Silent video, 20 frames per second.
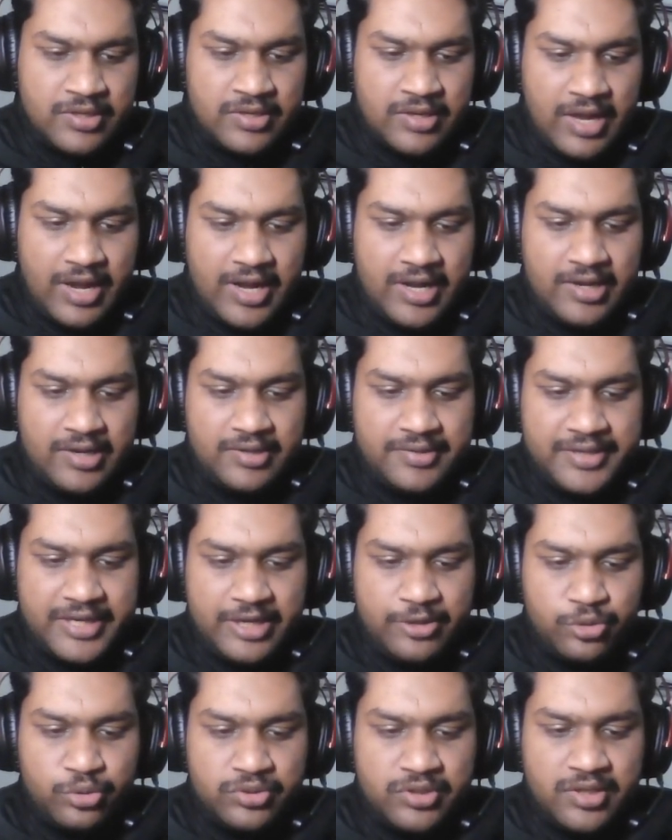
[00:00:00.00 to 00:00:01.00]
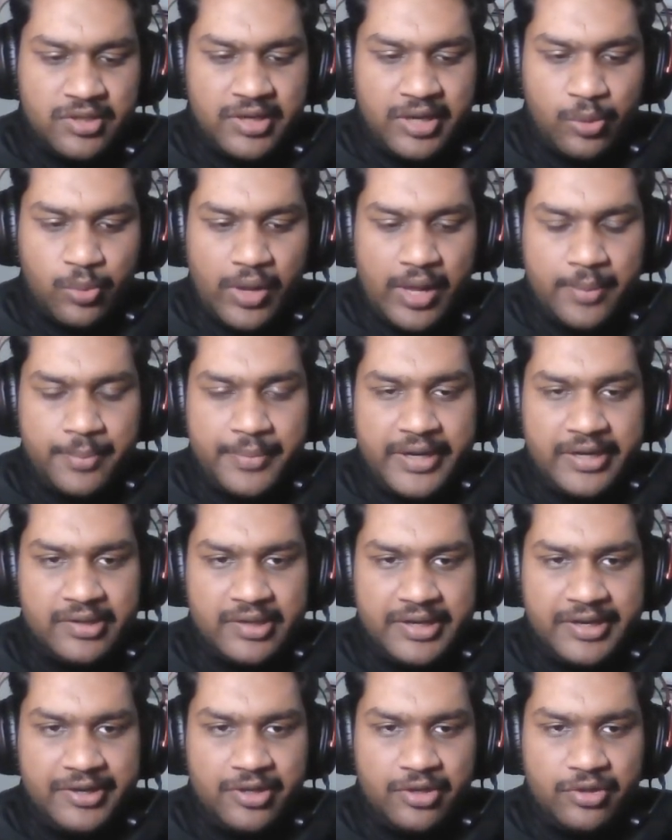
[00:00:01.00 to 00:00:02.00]
I'll tell you the requirement
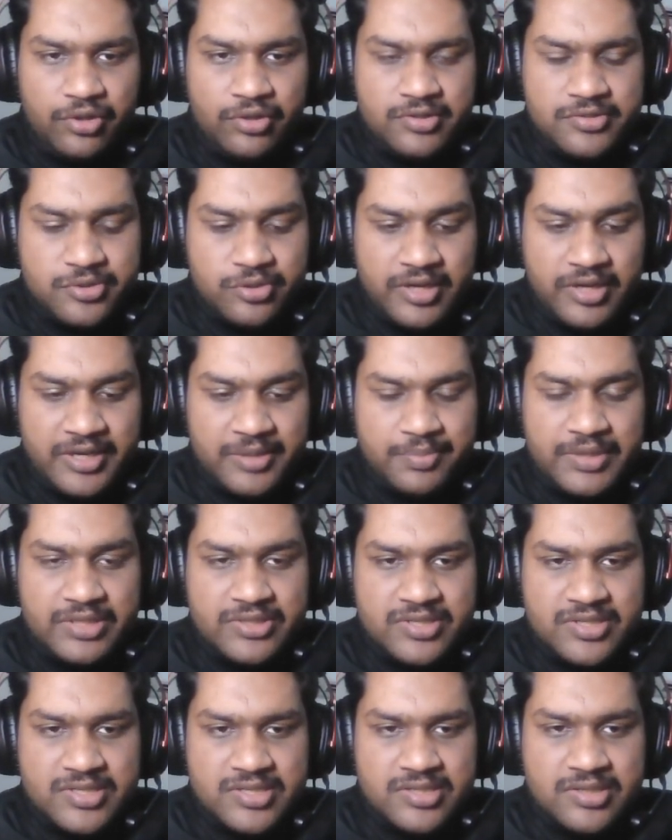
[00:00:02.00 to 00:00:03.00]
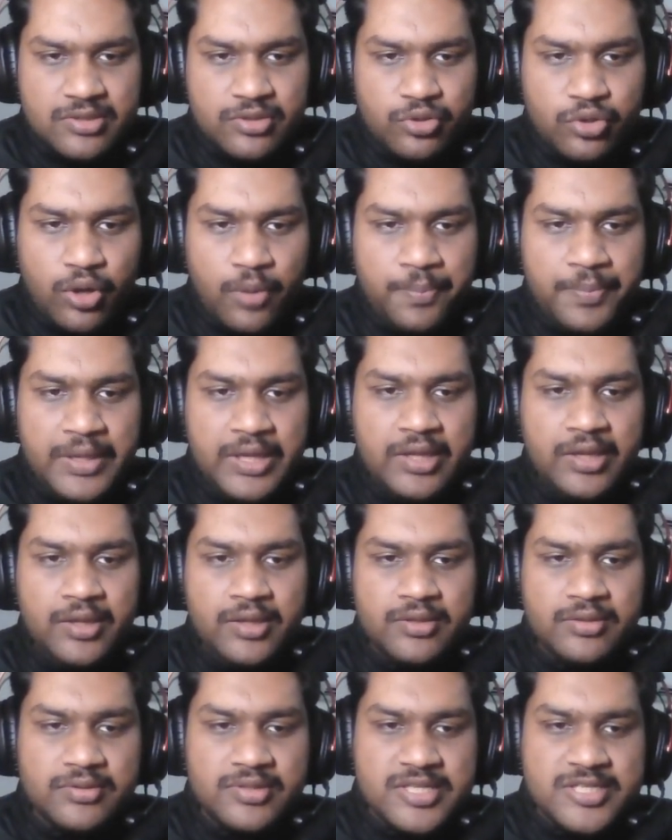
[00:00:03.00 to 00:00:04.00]
later on. So let me just copy
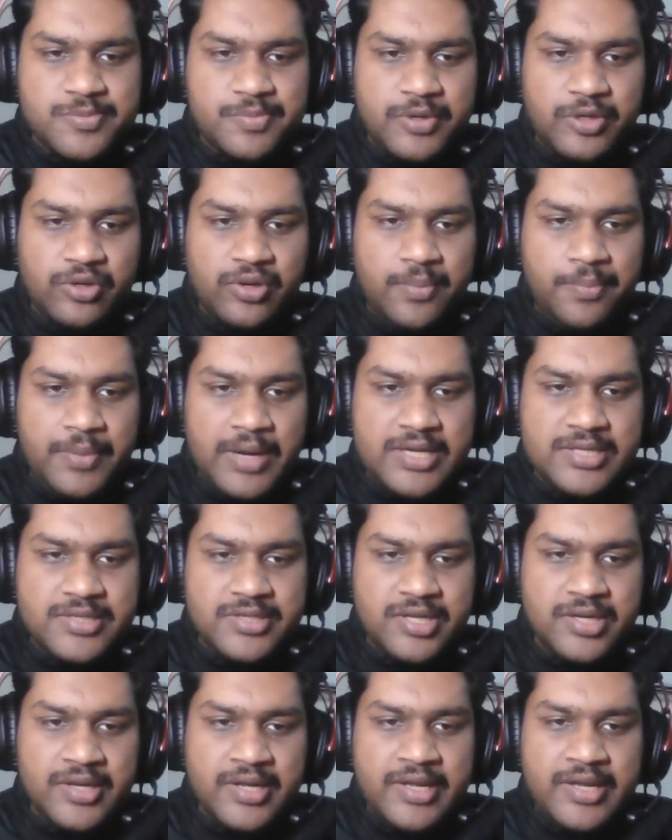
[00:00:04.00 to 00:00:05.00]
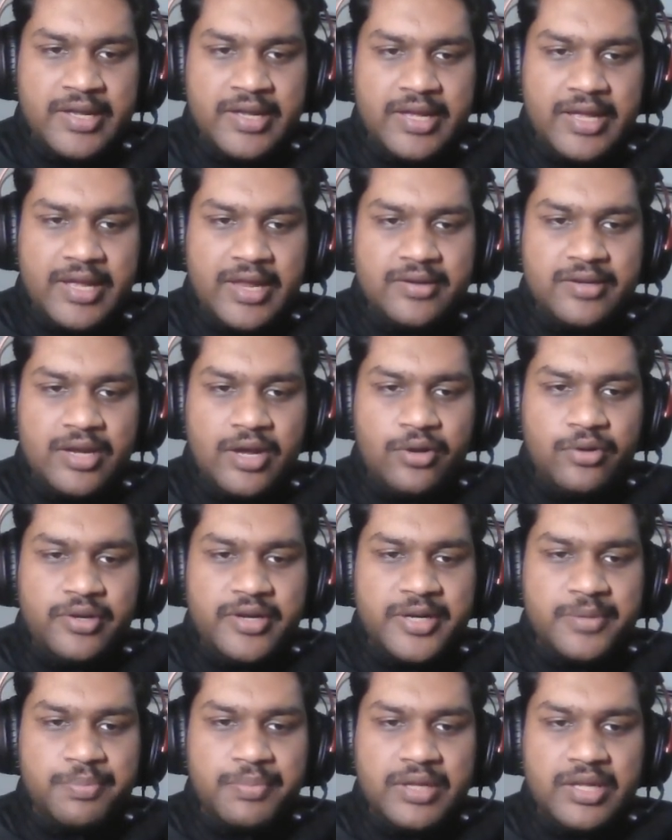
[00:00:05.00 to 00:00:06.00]
this particular part, and now
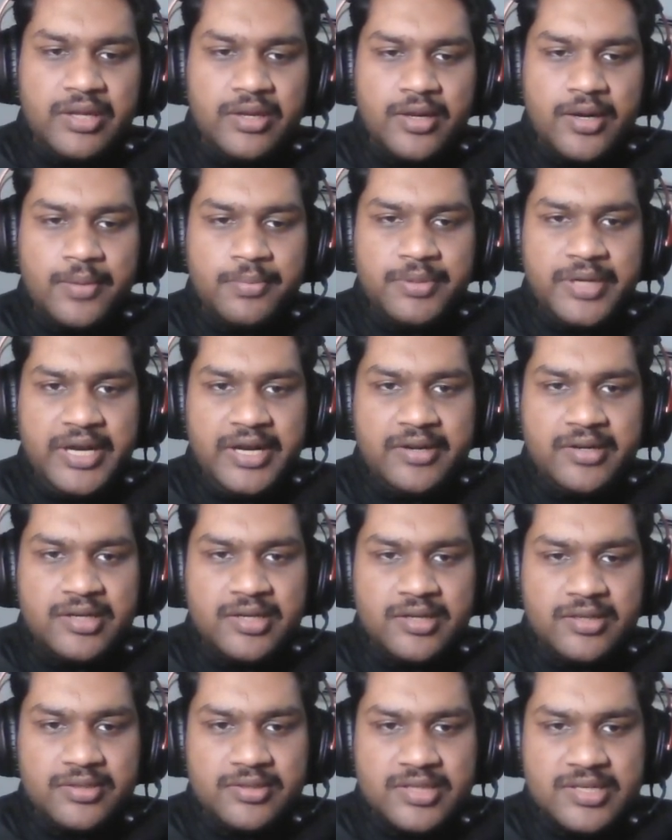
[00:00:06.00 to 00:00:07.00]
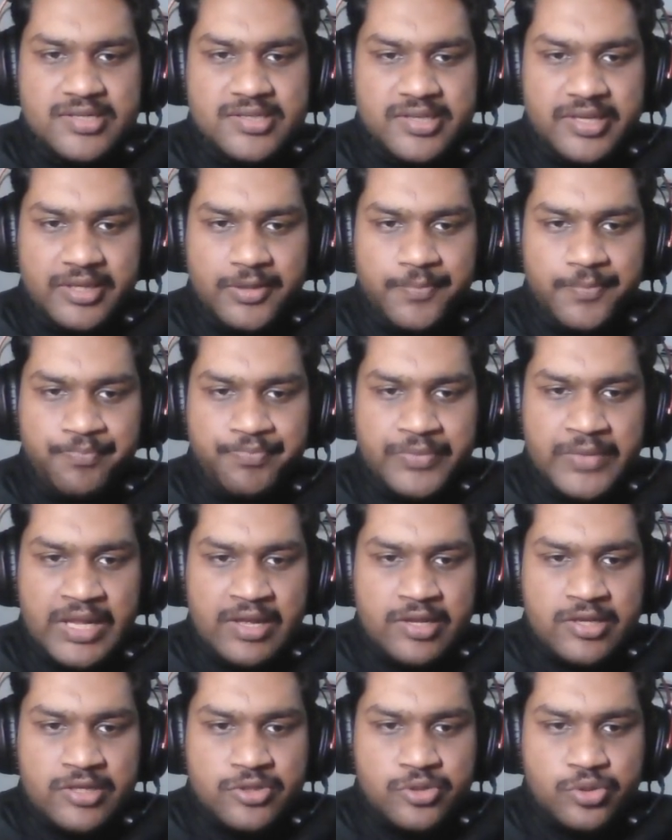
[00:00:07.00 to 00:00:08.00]
let me update this here.
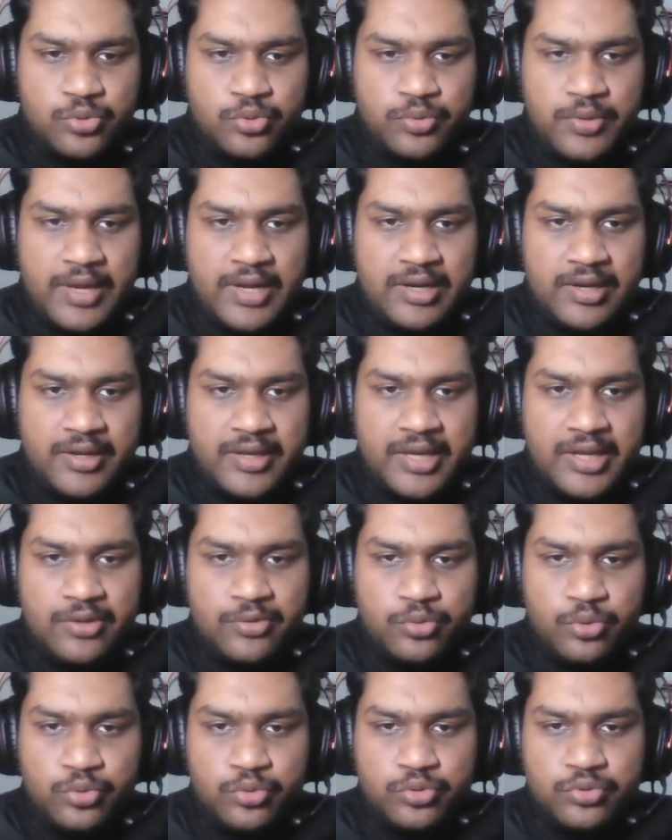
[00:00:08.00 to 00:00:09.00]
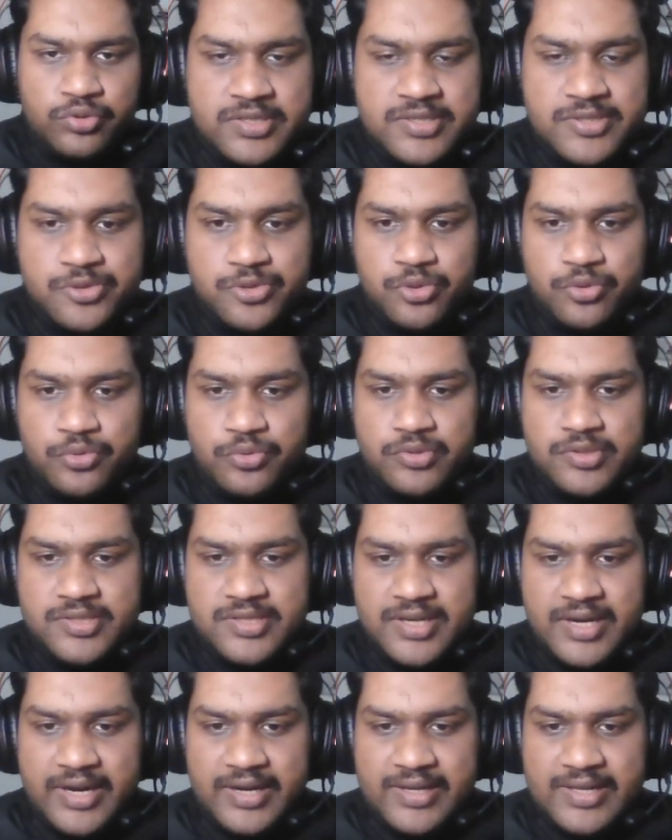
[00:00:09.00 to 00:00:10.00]
So I'll again go to source
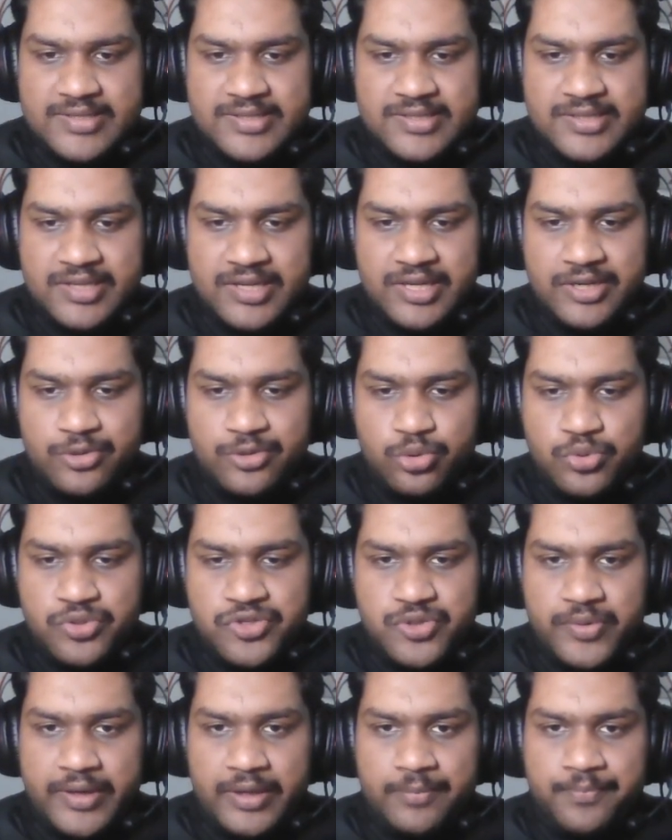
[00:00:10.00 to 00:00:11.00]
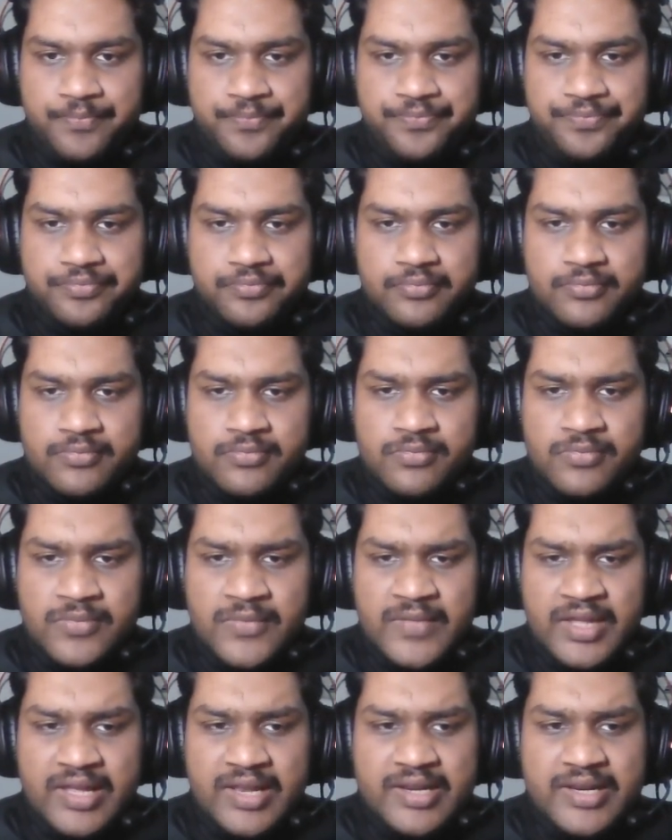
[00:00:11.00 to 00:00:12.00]
and I'll say toString,
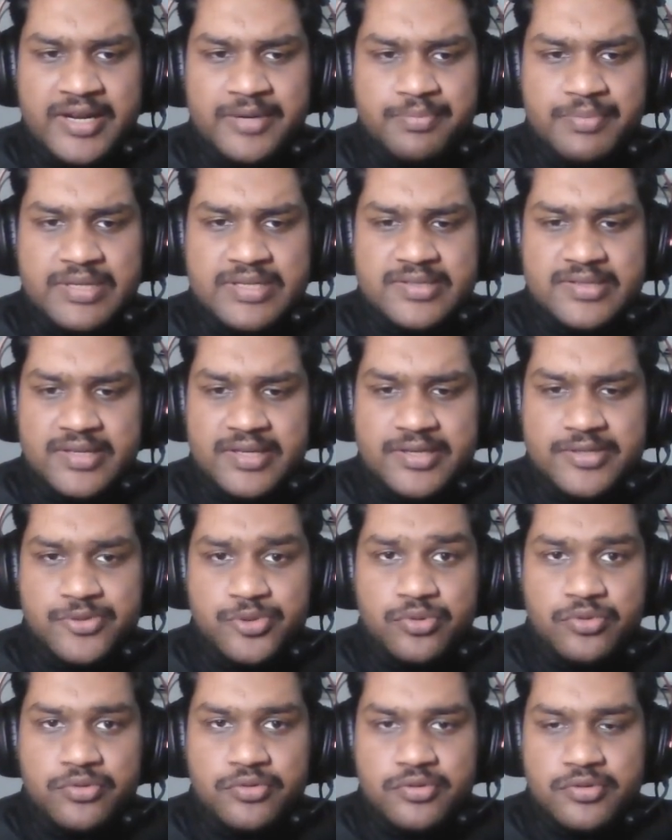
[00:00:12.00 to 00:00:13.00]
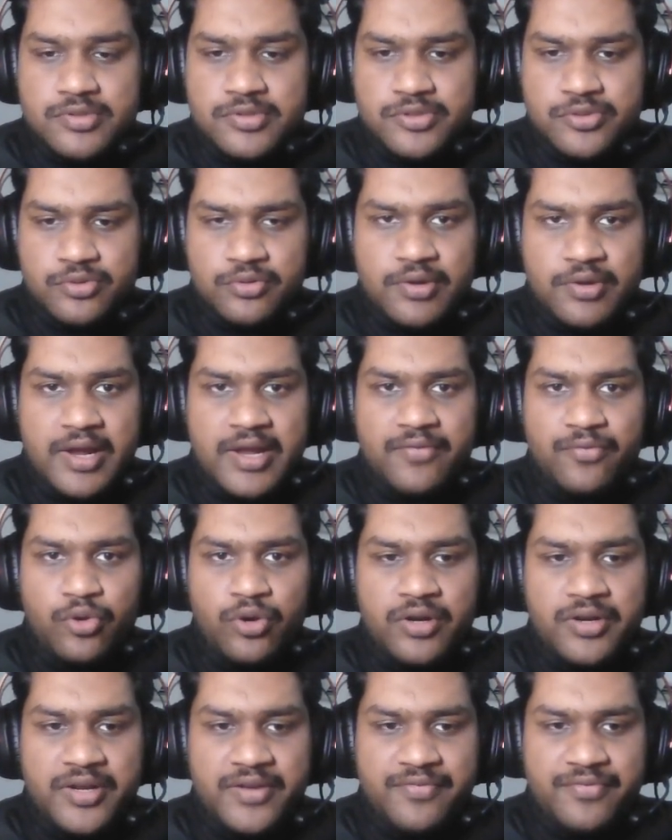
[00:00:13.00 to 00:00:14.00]
and let me say source. So I
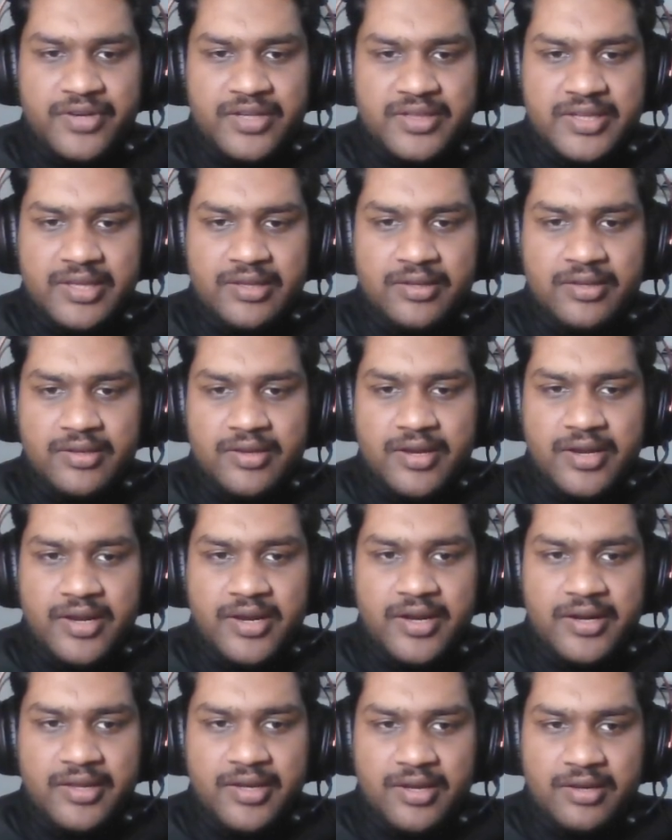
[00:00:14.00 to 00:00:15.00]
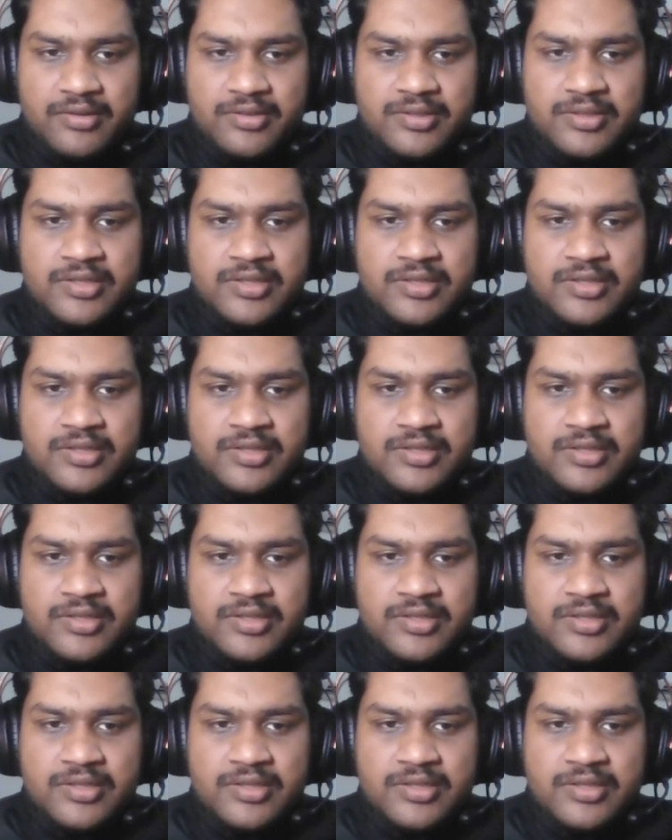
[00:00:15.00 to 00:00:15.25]
want everything, and yeah.